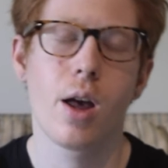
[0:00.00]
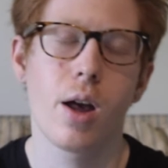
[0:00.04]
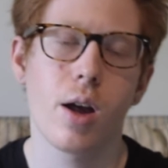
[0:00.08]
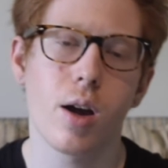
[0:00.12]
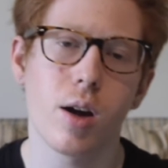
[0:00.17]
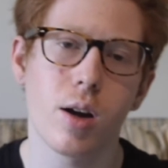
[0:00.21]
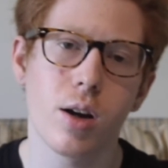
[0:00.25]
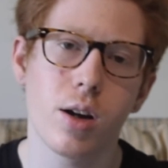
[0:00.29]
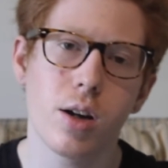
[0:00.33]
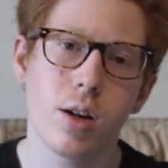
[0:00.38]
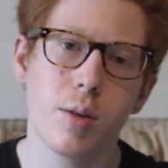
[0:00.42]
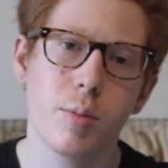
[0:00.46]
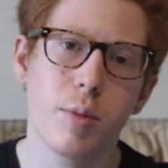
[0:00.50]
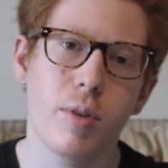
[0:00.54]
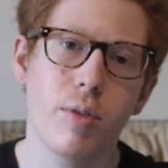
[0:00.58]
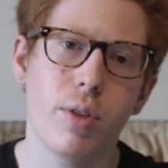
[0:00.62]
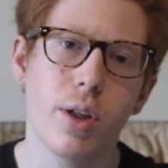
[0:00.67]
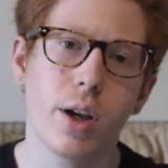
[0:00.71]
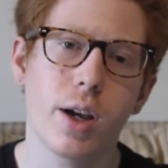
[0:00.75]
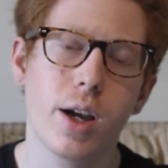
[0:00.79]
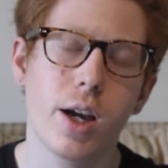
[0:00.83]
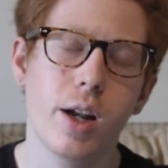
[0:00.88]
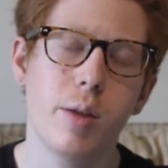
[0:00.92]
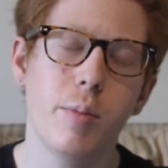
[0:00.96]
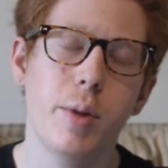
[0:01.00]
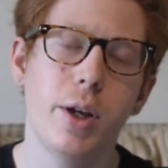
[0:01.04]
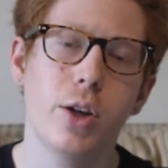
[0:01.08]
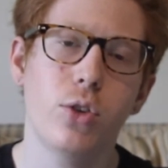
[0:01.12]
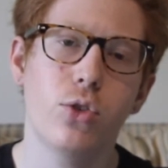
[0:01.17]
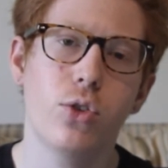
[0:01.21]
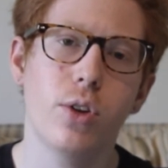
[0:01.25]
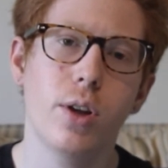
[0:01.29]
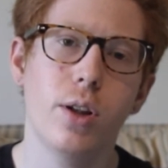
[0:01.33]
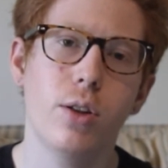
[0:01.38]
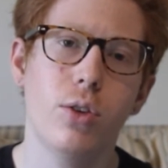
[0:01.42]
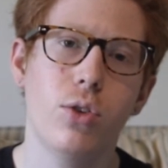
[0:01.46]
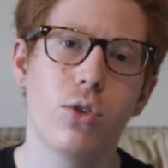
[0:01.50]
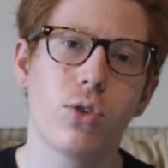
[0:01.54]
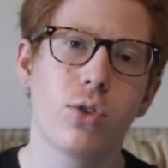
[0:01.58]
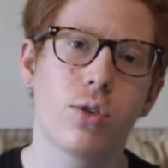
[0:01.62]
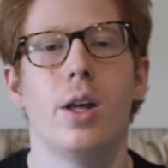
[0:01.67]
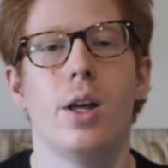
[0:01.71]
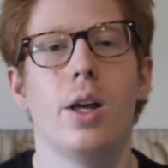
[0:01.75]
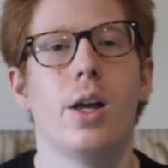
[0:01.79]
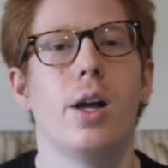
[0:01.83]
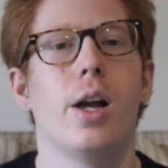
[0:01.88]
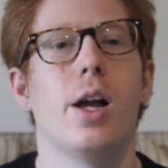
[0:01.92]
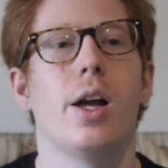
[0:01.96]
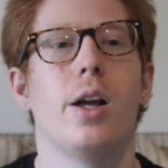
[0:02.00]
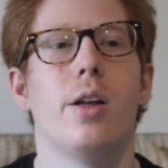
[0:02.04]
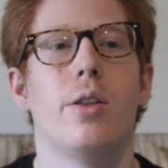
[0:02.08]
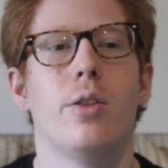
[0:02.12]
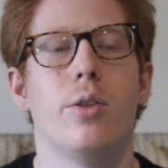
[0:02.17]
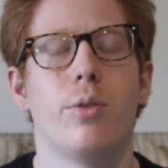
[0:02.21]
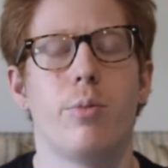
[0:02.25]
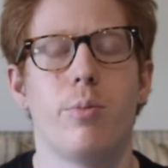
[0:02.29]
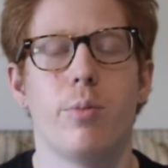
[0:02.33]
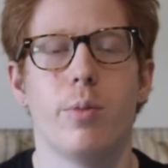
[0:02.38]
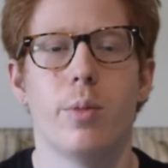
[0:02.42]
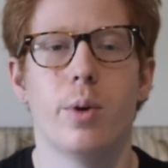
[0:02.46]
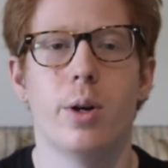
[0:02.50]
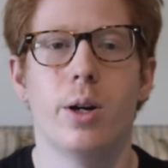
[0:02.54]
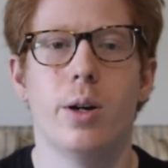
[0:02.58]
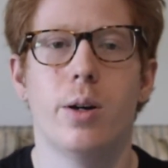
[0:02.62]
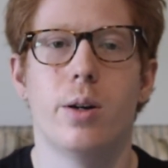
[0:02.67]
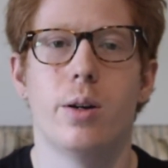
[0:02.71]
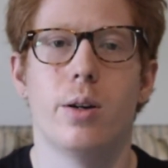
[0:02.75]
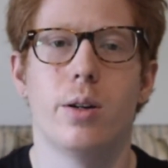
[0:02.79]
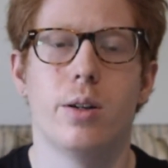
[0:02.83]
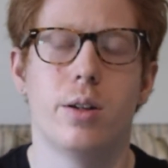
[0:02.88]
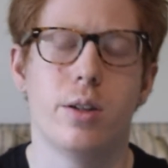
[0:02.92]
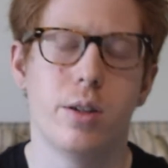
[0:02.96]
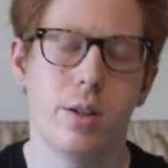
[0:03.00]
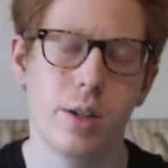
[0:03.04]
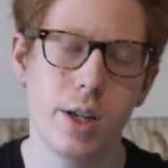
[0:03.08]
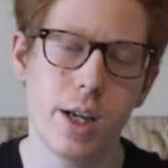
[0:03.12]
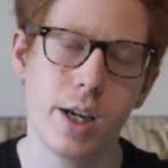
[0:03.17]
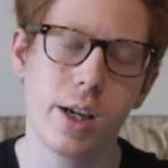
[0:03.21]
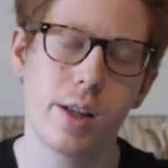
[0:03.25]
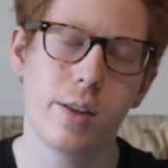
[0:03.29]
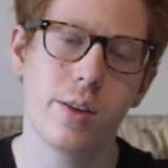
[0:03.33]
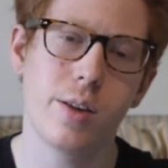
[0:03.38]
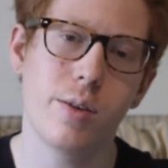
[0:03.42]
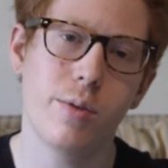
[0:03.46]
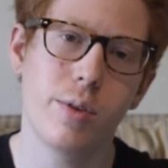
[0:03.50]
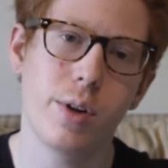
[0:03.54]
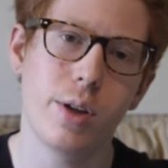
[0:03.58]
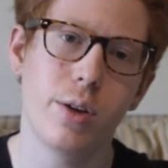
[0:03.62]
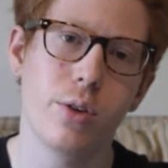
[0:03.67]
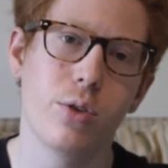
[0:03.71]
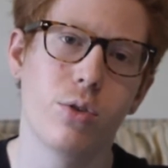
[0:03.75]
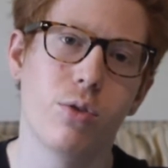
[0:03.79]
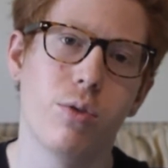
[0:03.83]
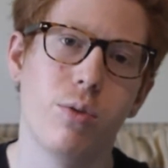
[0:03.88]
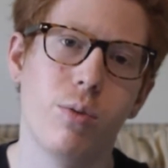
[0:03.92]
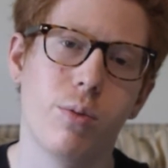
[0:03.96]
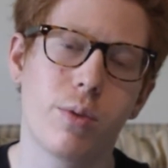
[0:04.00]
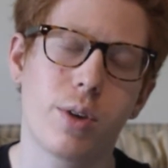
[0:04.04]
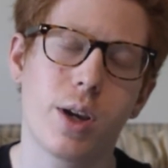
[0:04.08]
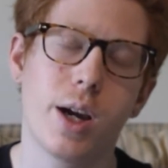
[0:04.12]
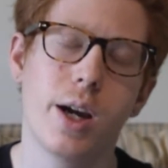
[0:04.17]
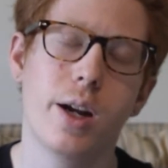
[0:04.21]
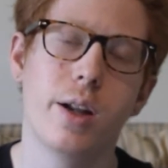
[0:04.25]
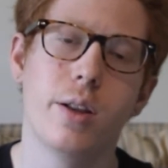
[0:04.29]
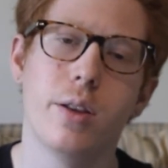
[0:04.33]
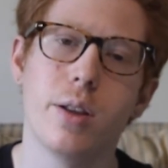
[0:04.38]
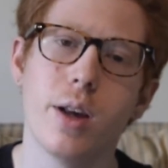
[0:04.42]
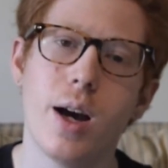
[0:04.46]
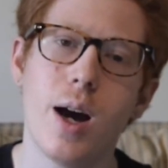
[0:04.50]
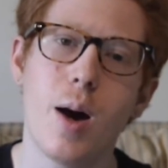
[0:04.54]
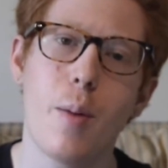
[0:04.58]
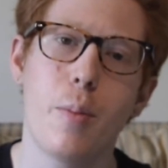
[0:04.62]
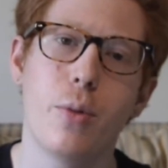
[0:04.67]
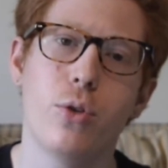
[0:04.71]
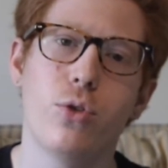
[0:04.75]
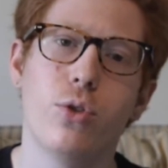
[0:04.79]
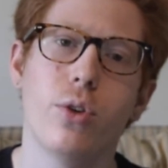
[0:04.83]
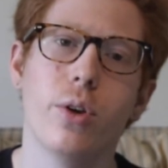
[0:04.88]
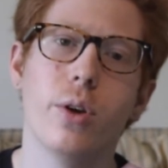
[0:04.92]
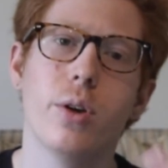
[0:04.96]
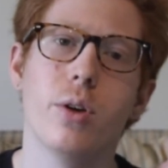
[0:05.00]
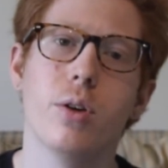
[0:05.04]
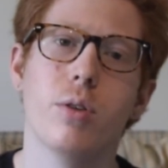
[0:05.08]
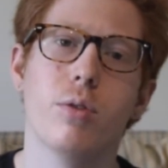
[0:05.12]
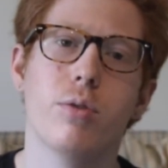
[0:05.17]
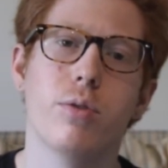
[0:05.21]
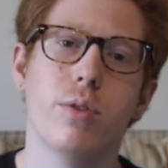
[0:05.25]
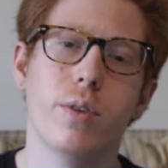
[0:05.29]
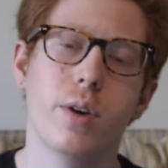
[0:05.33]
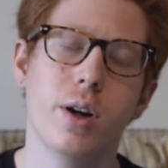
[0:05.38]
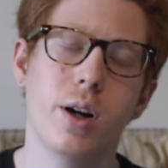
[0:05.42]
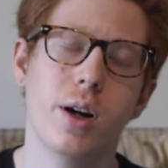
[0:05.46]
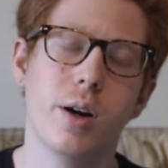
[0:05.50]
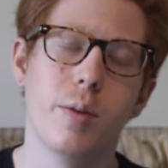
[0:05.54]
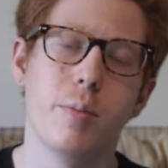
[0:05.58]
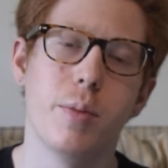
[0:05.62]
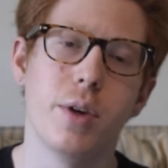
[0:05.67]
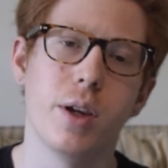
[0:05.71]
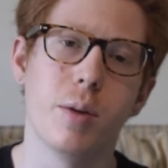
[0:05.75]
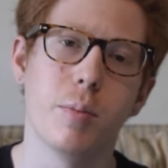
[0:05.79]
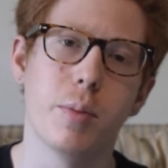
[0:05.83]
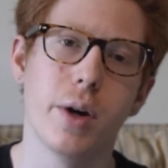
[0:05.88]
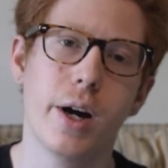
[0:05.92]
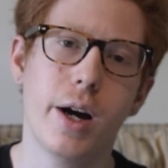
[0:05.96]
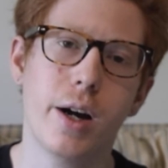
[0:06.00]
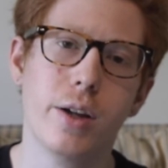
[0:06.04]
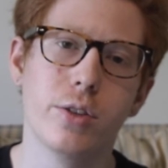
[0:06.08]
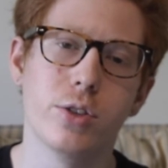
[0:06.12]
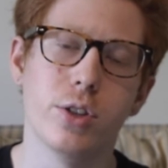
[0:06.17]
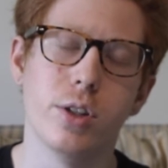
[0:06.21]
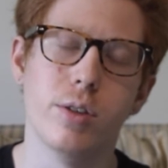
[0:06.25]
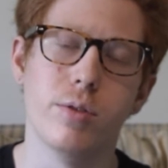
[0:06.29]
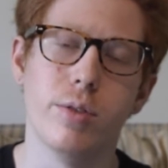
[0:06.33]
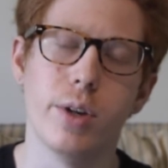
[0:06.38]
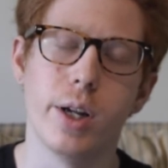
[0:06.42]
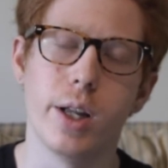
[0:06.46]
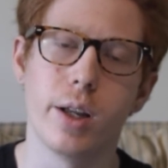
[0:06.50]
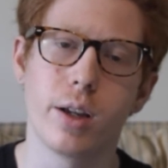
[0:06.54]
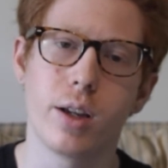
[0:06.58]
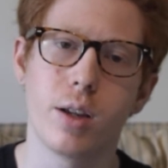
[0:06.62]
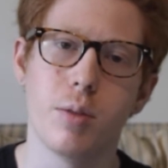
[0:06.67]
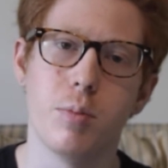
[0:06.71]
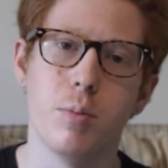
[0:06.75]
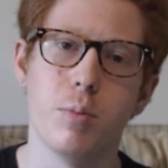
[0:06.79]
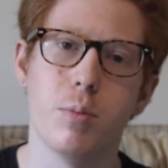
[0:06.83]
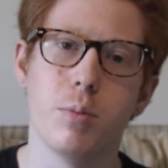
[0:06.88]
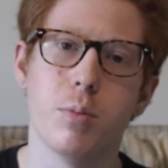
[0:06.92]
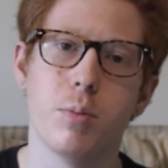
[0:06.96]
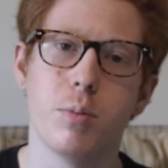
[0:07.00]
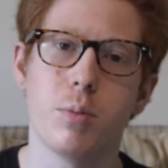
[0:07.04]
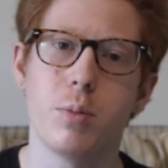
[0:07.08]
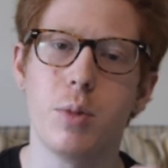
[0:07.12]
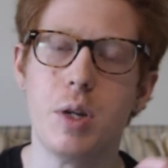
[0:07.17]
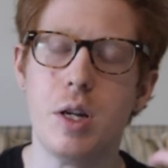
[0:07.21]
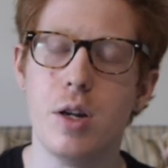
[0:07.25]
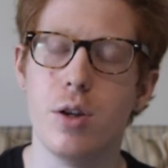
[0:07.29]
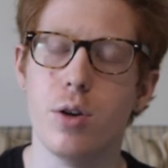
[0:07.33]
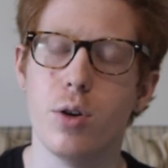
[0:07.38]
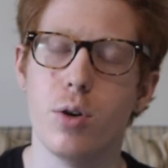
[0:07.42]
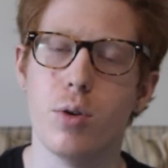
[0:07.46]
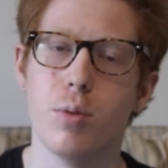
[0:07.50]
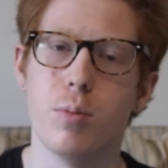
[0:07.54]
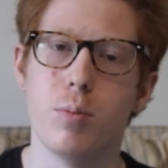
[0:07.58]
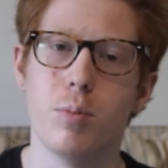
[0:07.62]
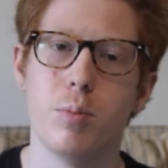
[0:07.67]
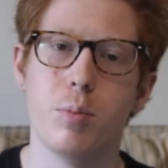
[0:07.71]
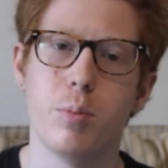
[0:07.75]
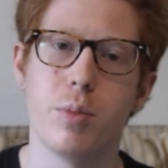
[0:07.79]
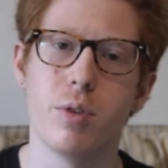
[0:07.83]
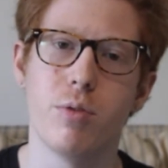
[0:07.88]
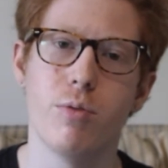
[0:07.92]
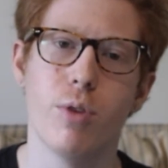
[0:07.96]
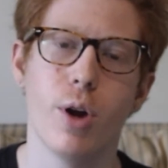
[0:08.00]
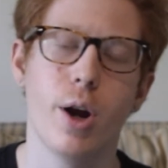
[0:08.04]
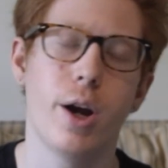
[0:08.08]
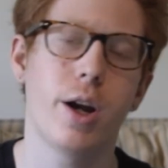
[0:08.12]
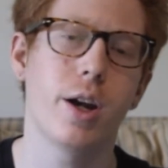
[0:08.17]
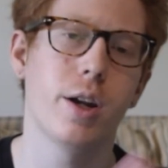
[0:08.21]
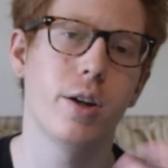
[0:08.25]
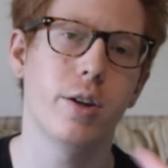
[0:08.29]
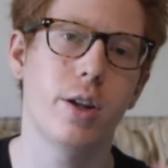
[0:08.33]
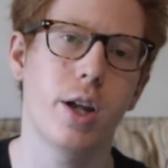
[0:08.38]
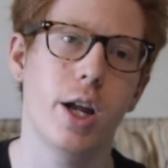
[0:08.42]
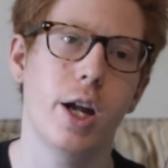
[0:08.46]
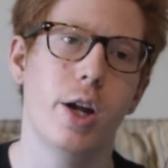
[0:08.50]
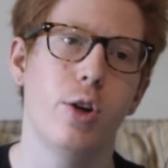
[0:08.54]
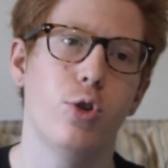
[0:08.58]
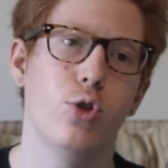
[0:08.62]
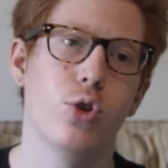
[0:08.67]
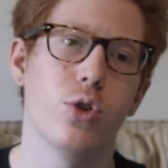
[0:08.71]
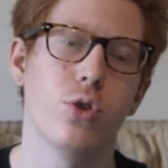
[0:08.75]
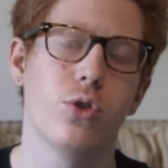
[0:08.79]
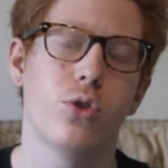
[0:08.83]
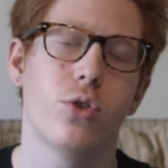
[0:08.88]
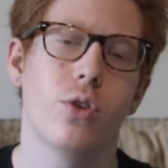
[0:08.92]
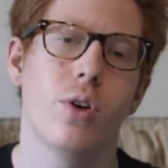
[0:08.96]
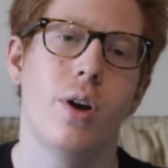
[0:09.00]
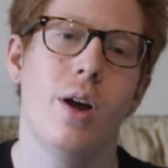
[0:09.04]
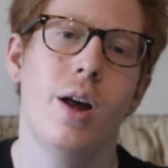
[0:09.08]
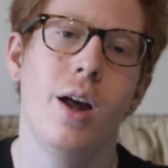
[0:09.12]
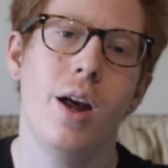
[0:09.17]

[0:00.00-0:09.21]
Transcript: if that kind of makes sense. And negativity is kind of the opposite of being positive, and it can, be very contagious.